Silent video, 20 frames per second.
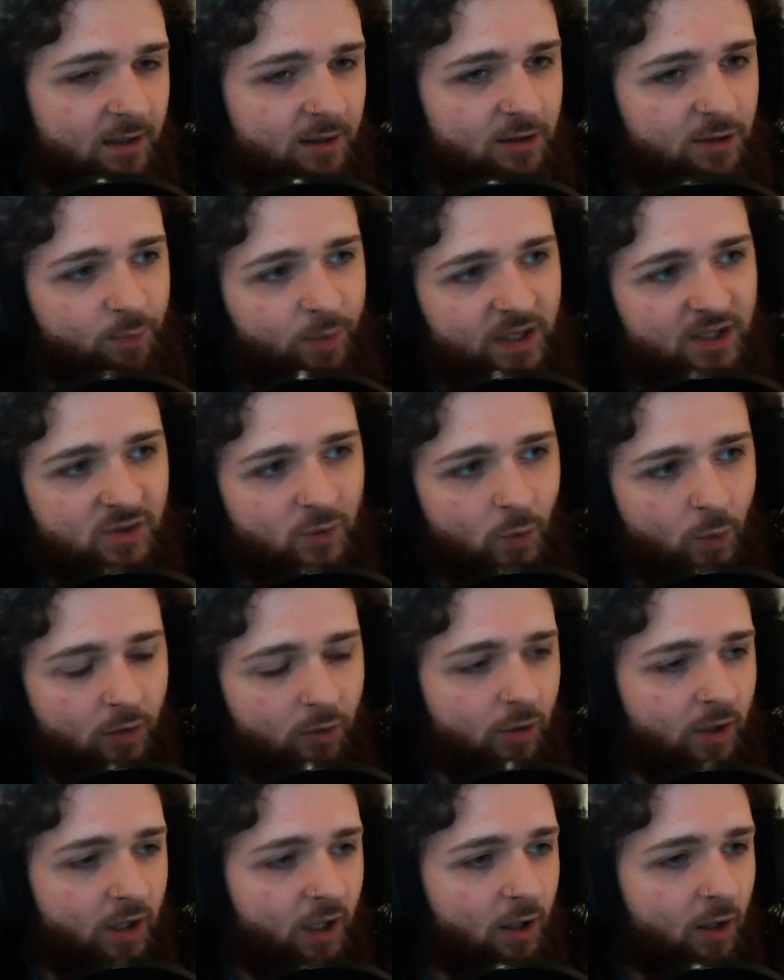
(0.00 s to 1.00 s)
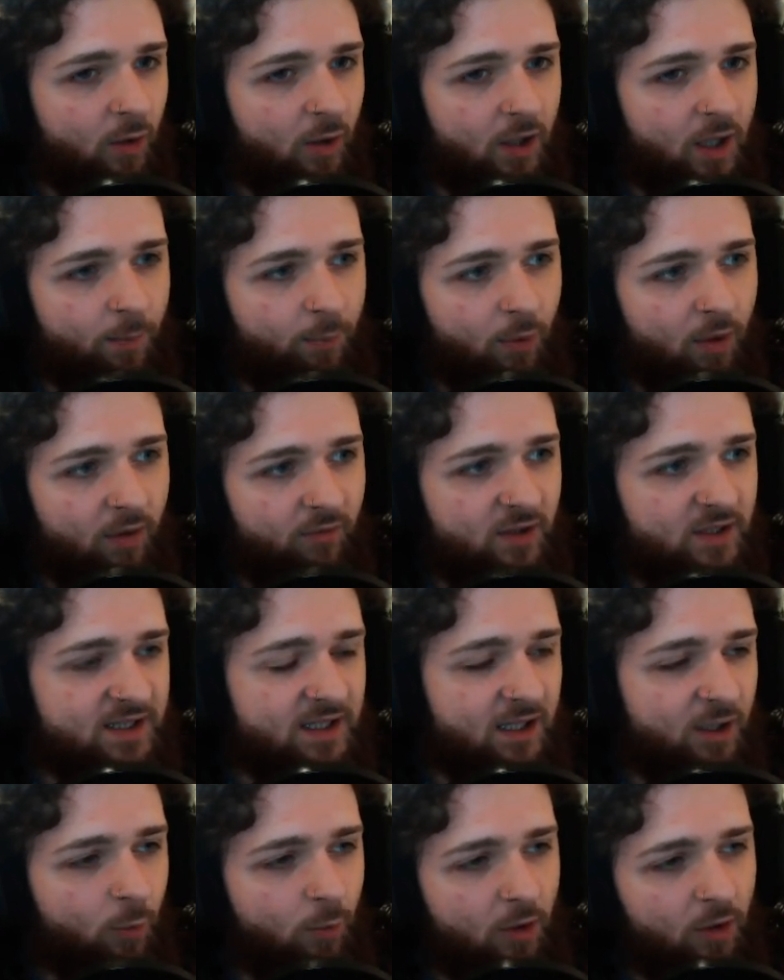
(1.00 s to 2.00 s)
You play Squirrel Girl, a couple others, and
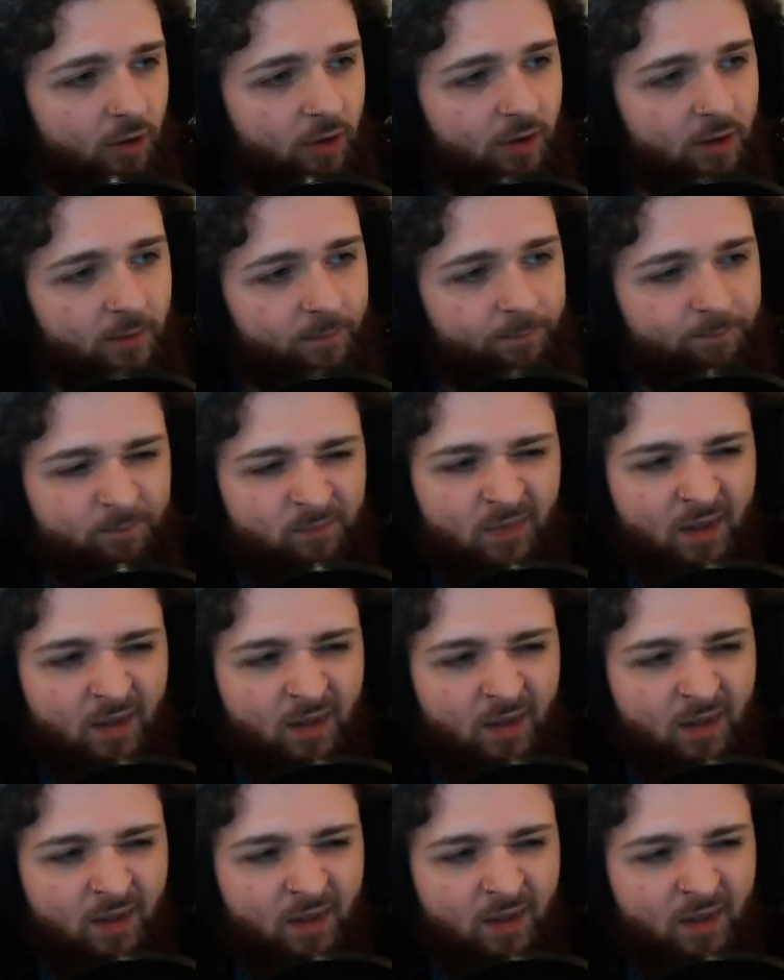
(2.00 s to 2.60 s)
Killmonger them.